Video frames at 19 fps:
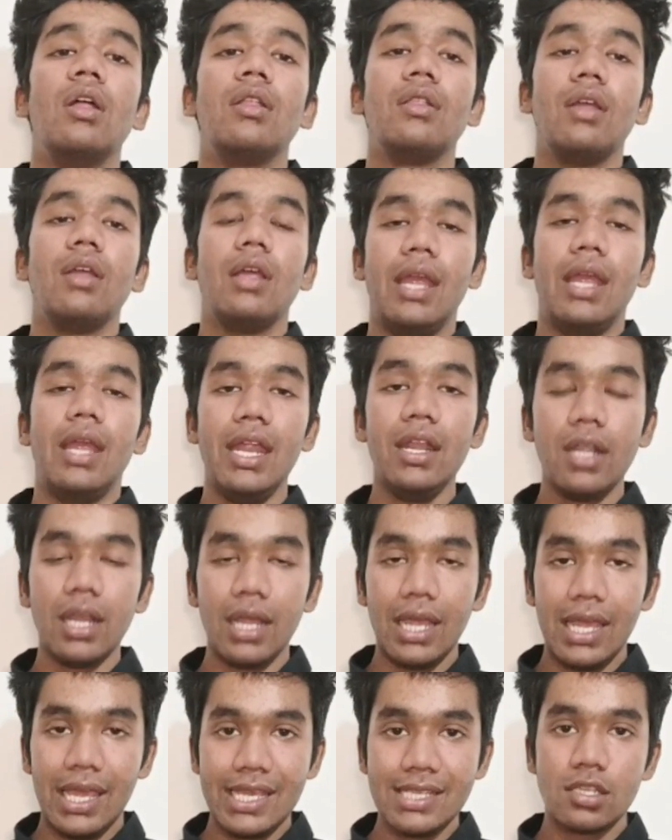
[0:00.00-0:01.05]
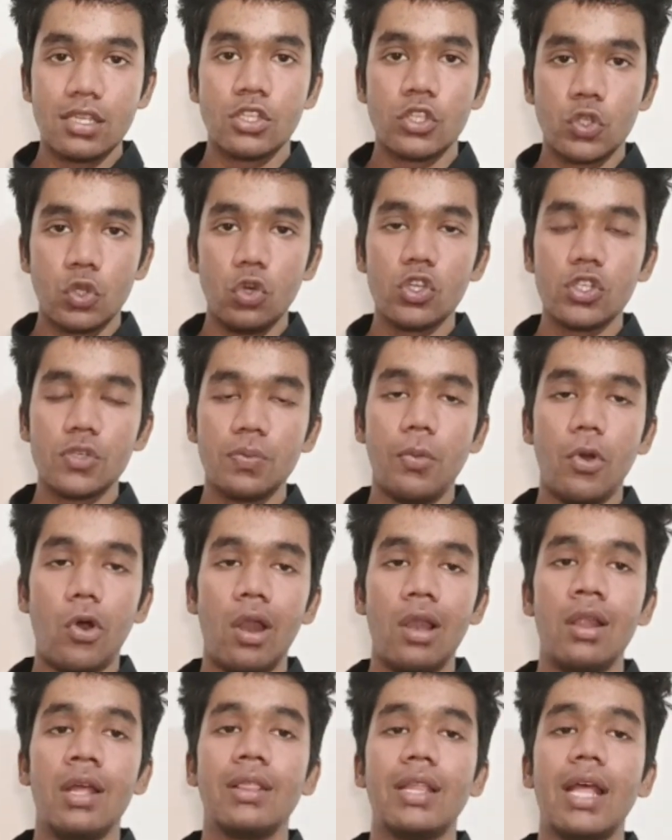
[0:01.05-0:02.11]
It is so small
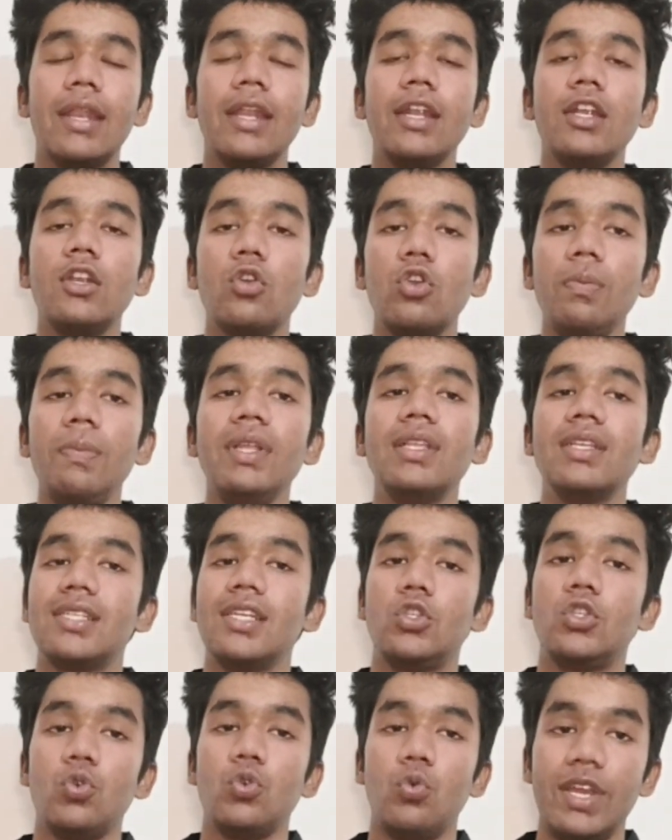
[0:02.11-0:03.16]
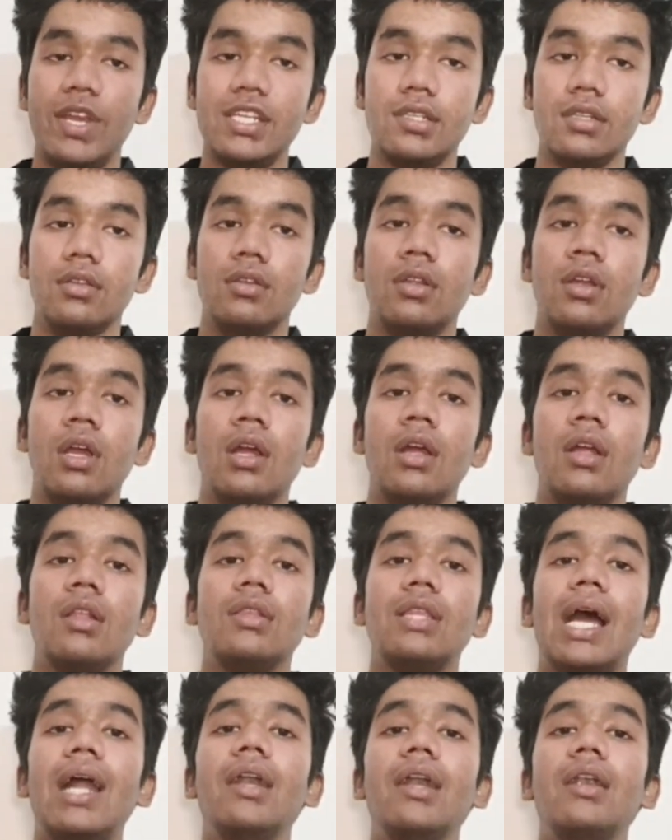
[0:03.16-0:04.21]
that it could be the situation
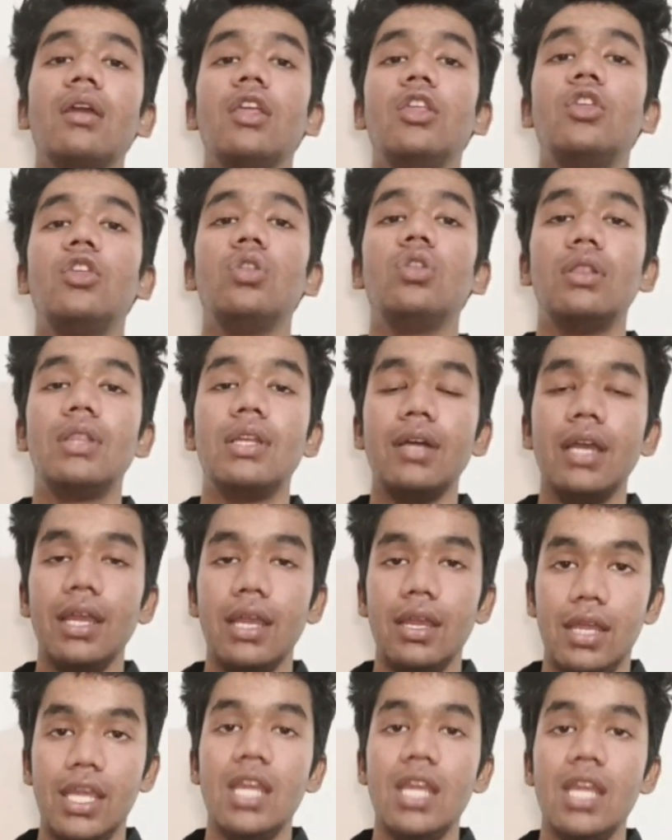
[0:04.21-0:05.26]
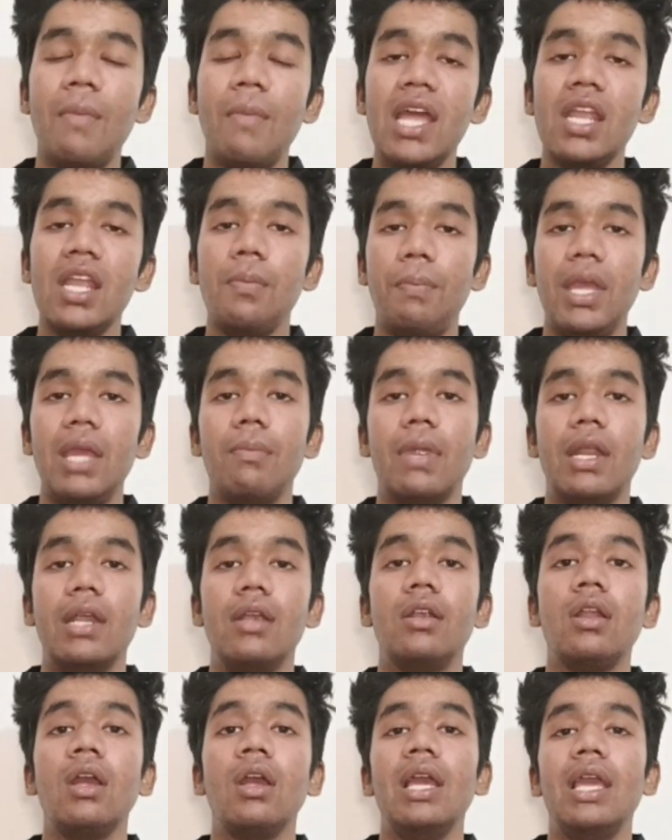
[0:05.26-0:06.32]
that the EMI repayment
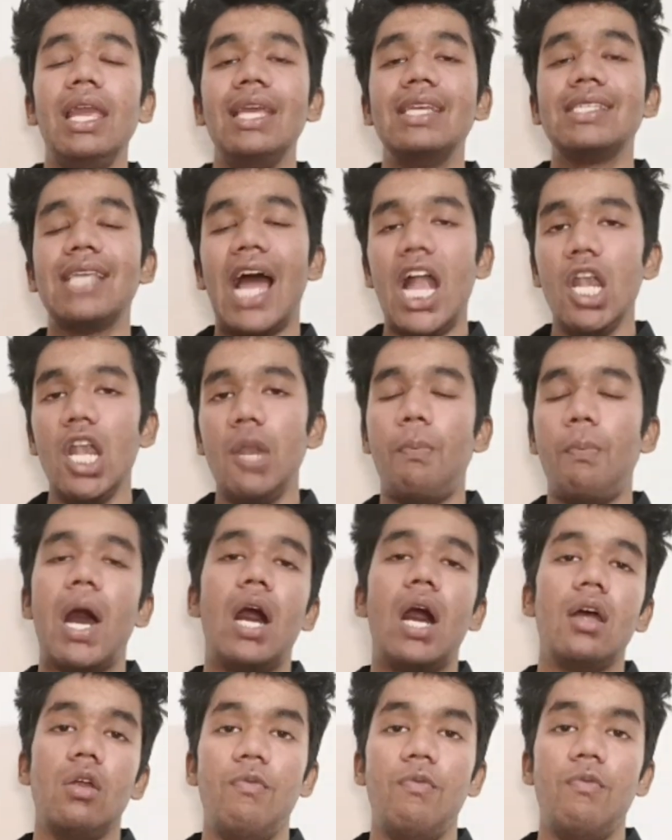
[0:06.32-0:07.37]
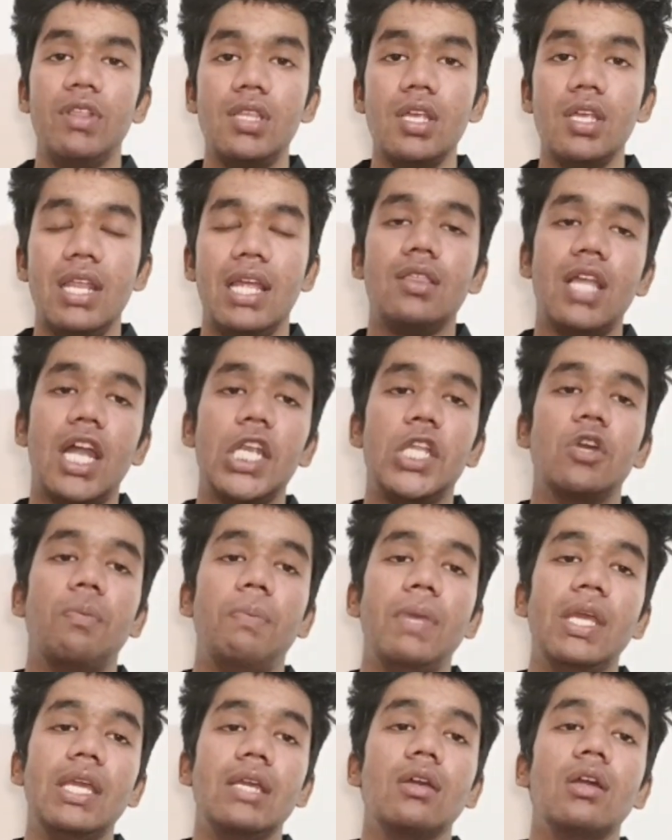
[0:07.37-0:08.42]
is at par with the rent that you're
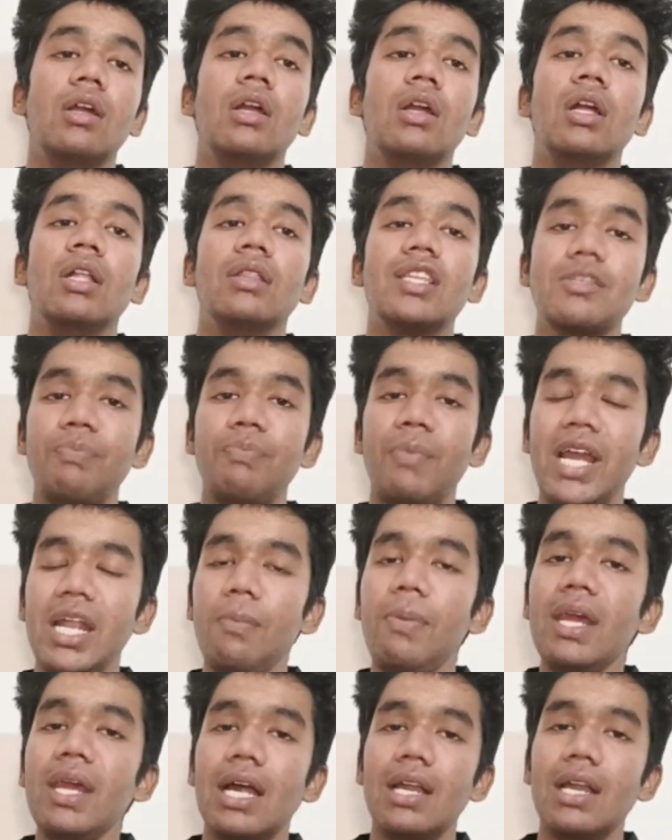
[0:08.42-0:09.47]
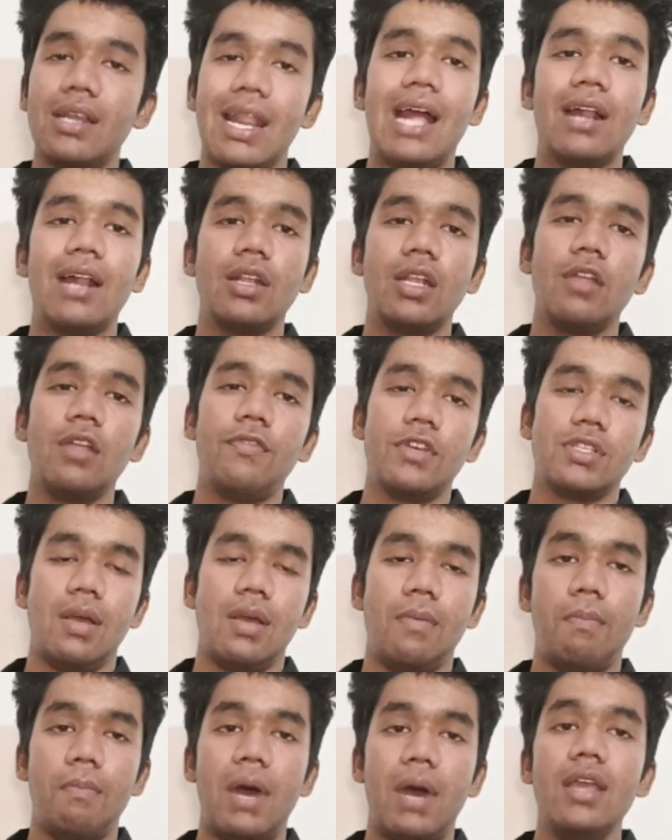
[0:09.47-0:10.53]
paying. This might be attractive for some
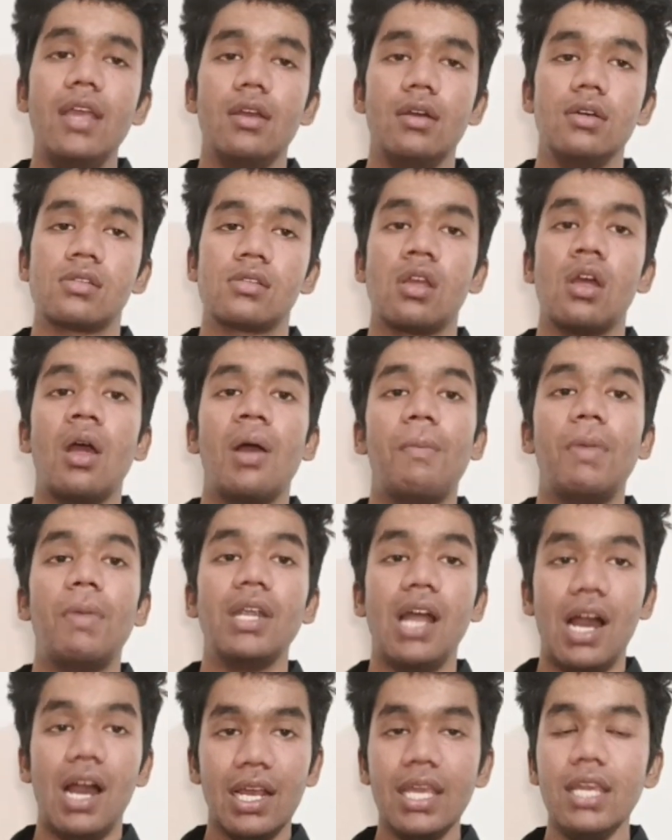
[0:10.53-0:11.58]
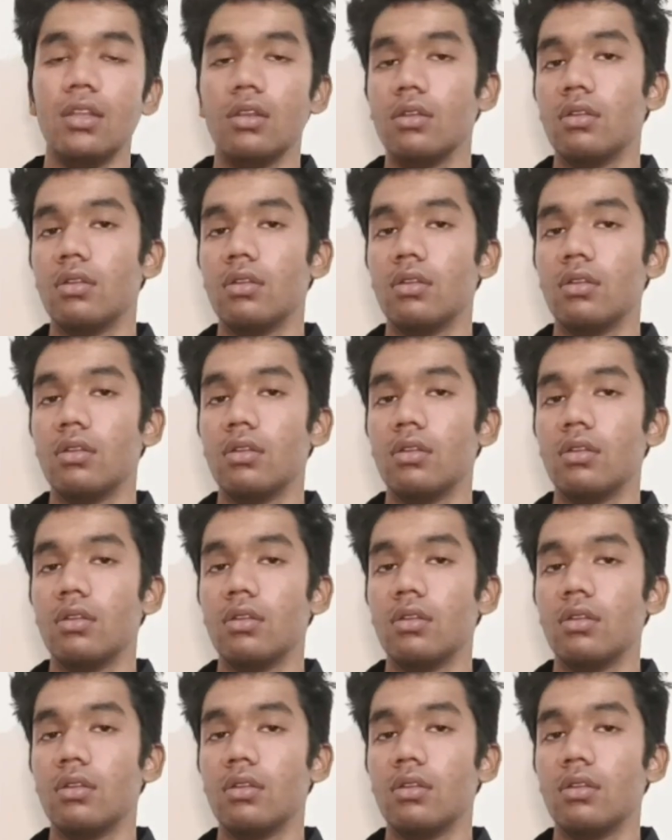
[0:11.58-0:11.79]
buyers, but again,